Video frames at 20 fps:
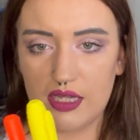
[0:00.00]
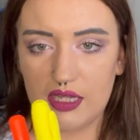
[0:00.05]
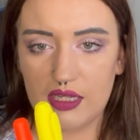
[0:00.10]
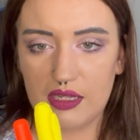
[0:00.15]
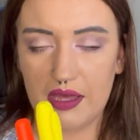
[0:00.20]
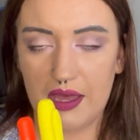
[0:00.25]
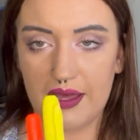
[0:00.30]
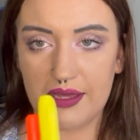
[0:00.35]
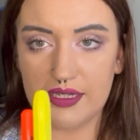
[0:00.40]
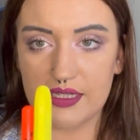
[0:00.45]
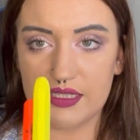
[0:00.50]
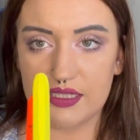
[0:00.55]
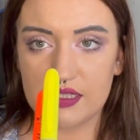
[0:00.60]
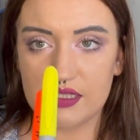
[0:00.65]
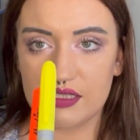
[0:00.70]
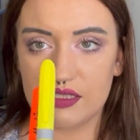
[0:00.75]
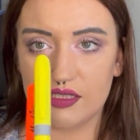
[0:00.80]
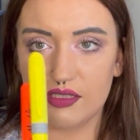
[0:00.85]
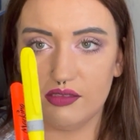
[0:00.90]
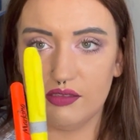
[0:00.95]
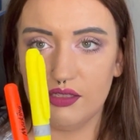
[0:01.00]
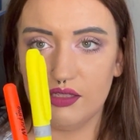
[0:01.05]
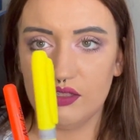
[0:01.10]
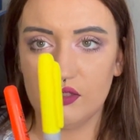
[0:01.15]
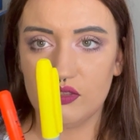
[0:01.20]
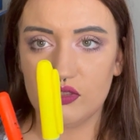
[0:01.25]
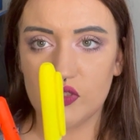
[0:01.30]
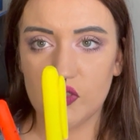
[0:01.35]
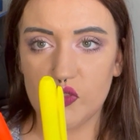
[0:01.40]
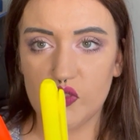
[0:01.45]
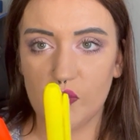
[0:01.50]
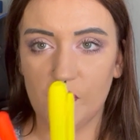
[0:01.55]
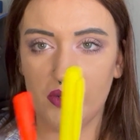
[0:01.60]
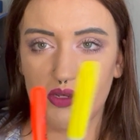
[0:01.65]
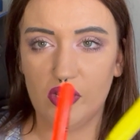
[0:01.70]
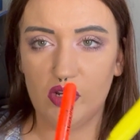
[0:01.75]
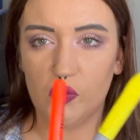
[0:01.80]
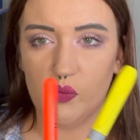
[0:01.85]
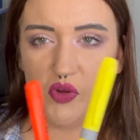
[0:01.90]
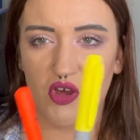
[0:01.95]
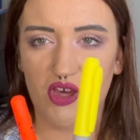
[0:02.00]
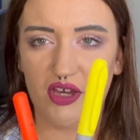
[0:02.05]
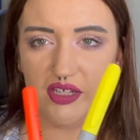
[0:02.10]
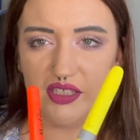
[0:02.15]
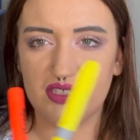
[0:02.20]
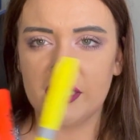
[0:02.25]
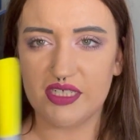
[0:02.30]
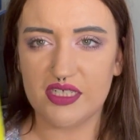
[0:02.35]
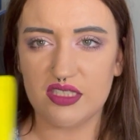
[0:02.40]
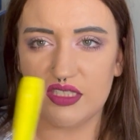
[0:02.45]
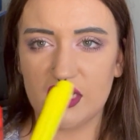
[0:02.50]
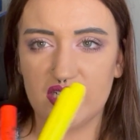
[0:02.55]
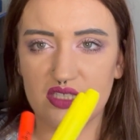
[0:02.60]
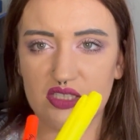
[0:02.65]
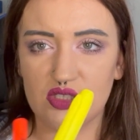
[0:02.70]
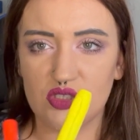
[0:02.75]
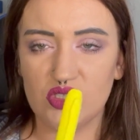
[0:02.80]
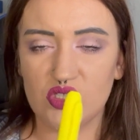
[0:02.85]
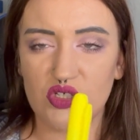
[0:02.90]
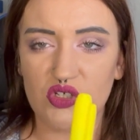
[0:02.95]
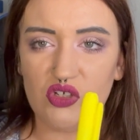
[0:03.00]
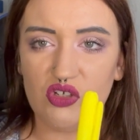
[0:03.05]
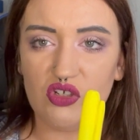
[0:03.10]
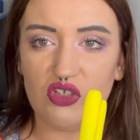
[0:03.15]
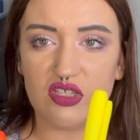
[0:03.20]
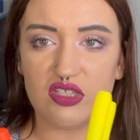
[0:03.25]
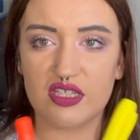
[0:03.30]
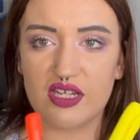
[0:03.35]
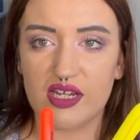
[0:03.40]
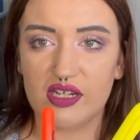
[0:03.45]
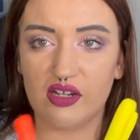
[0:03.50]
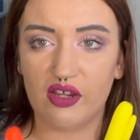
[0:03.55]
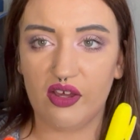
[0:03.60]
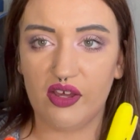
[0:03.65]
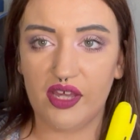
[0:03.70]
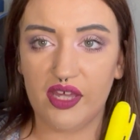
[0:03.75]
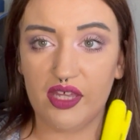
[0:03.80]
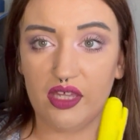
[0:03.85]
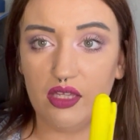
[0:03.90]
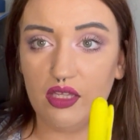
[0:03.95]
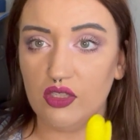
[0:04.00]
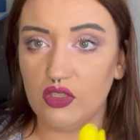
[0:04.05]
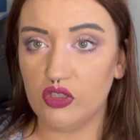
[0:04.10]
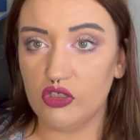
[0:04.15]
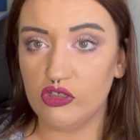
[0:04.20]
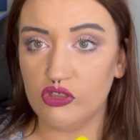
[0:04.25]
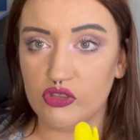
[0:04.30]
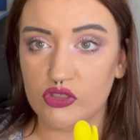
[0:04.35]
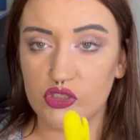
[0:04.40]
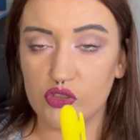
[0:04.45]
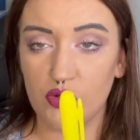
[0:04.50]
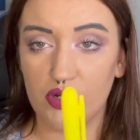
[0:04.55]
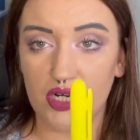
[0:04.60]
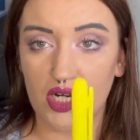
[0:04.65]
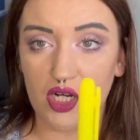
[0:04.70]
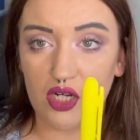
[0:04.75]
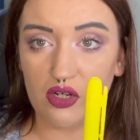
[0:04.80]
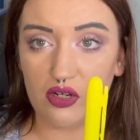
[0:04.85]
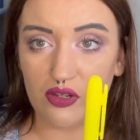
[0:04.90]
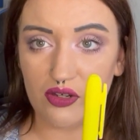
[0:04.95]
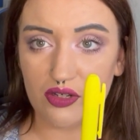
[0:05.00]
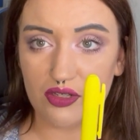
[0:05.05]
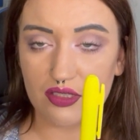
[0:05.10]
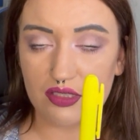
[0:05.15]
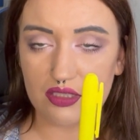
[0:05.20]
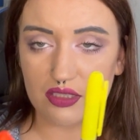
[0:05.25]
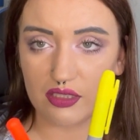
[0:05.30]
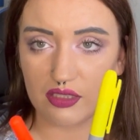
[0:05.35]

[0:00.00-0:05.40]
as during my homework these are the two that I use quite a lot.